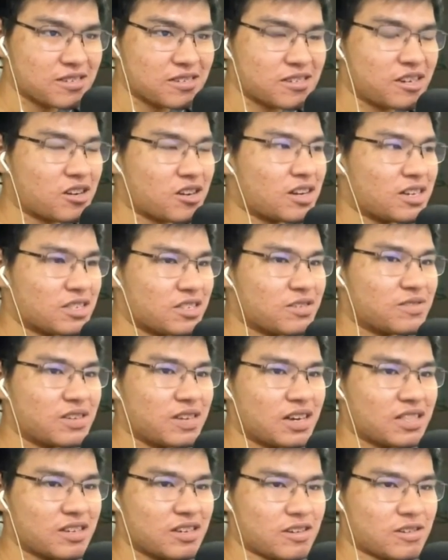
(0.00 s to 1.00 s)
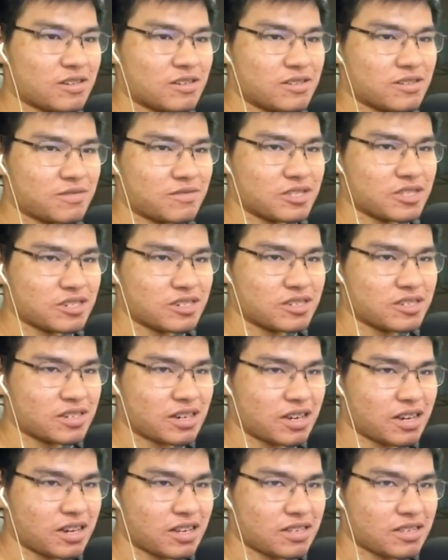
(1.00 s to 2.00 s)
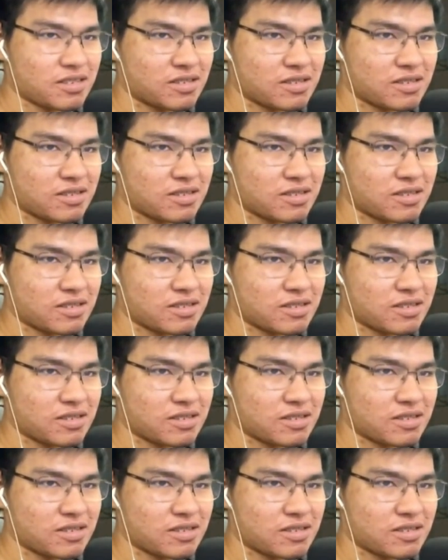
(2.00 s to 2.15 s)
Okay, so yeah, they are the returning cast.